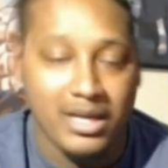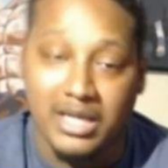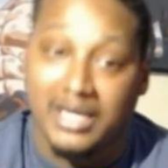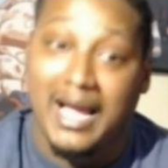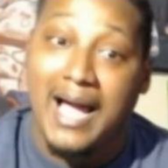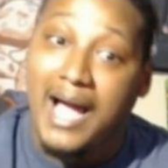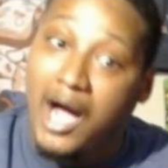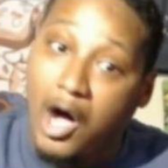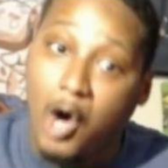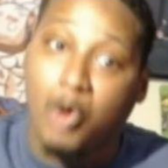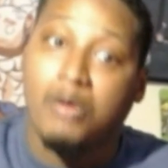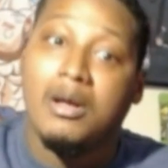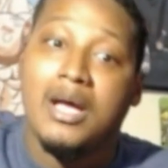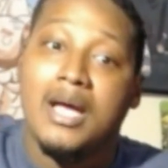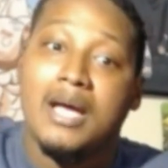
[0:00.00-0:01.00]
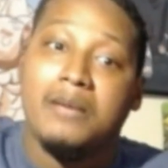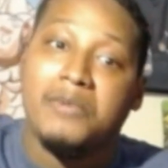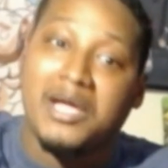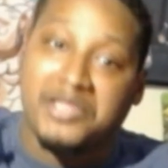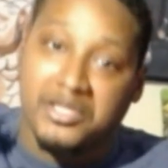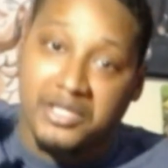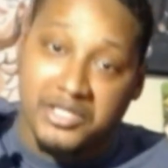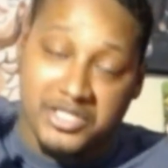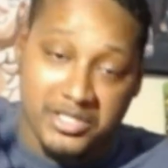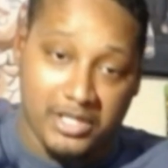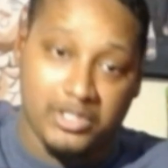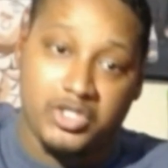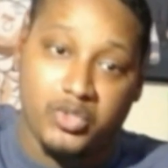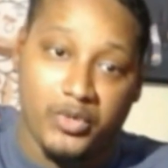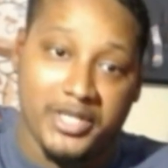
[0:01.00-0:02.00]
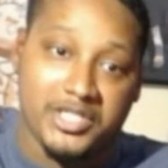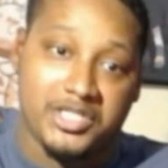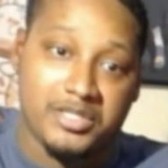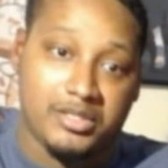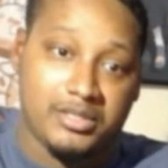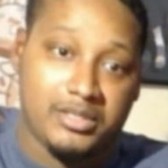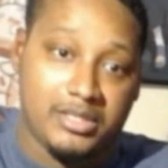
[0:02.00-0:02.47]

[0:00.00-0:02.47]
Look, I hope that the Nintendo Switch